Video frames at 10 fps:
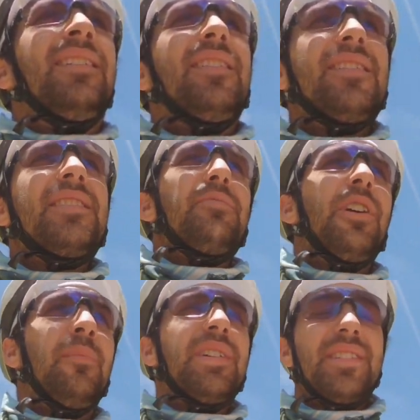This is
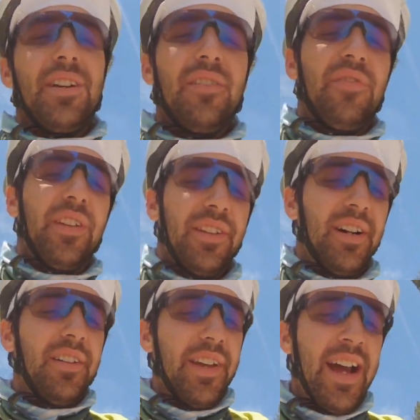where I'm going to start feeling
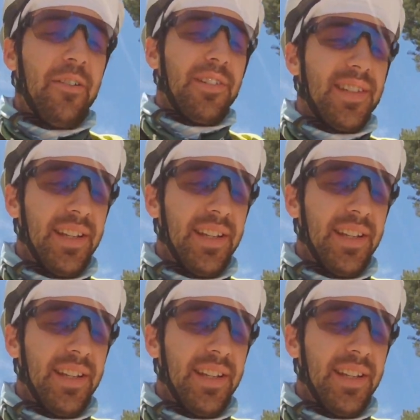all the hours